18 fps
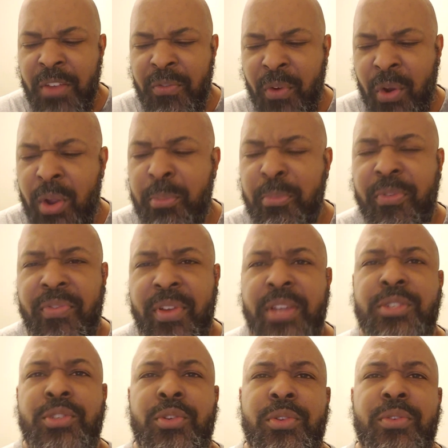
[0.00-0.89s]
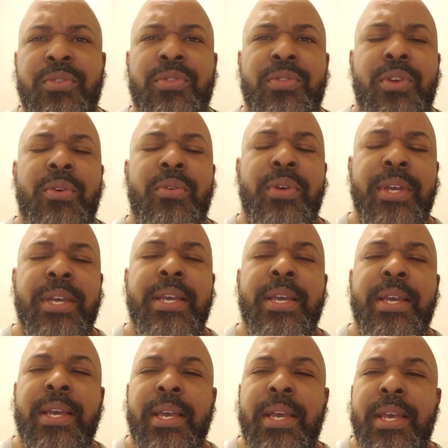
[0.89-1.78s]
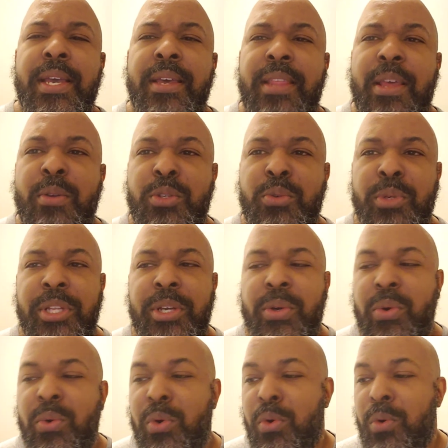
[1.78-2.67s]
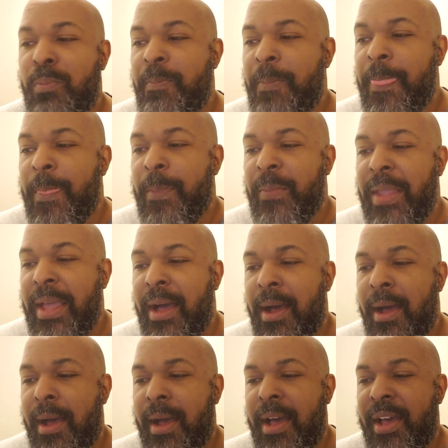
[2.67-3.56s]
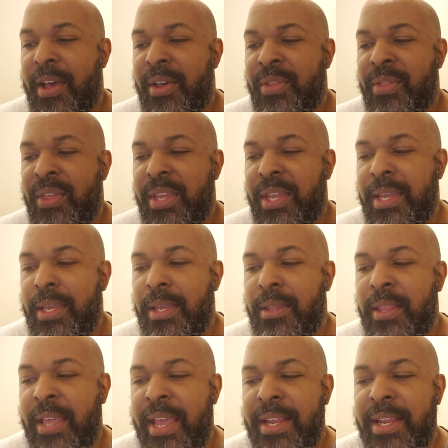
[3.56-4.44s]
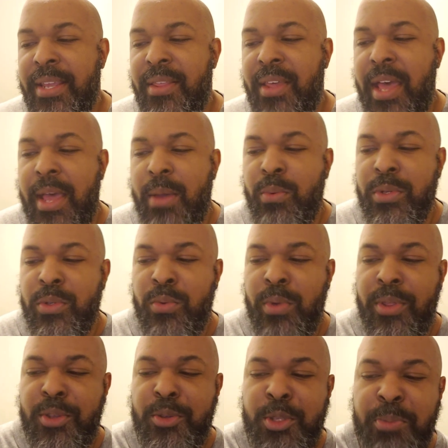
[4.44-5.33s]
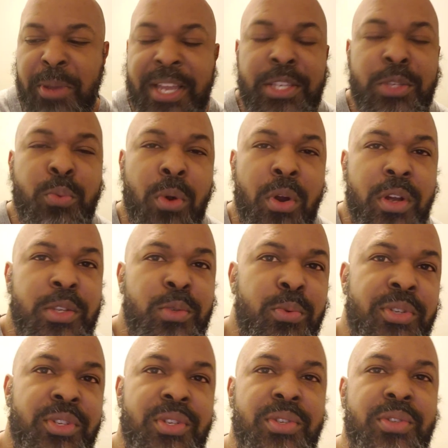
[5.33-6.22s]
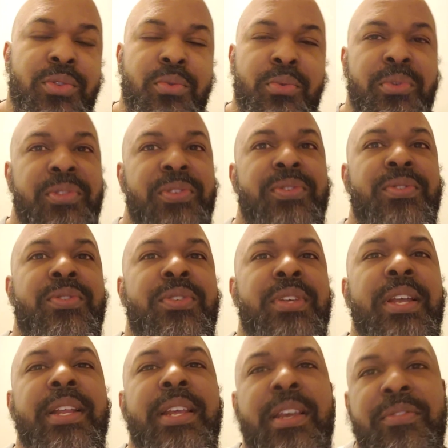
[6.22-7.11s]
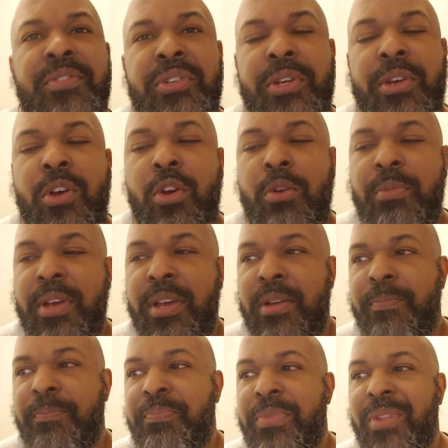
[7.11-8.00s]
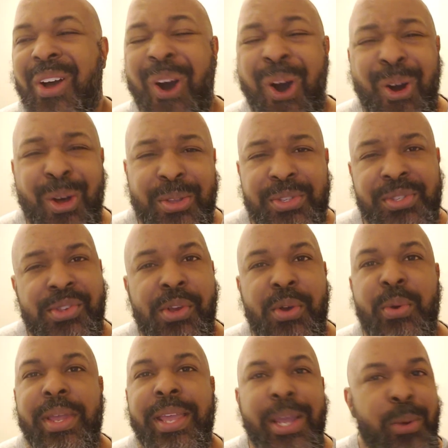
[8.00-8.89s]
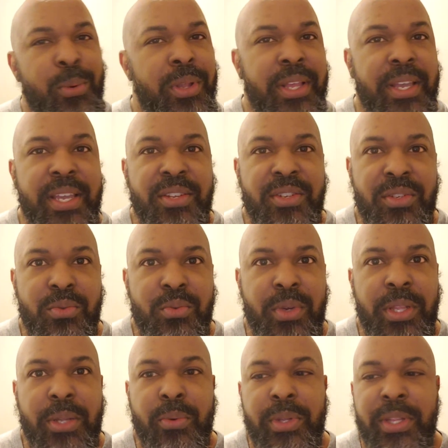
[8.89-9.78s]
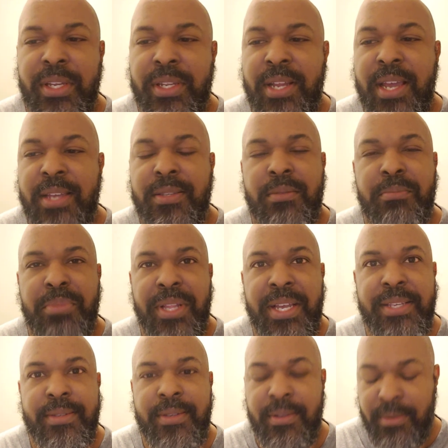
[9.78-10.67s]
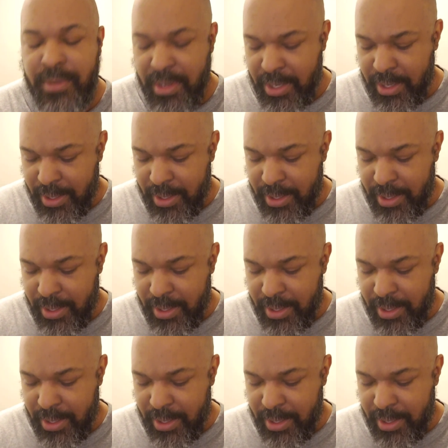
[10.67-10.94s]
Very professional. So that was really cool. The lady that was with SpaceWorks, which is through the city of Tacoma, also equally just really, really nice and pleasant.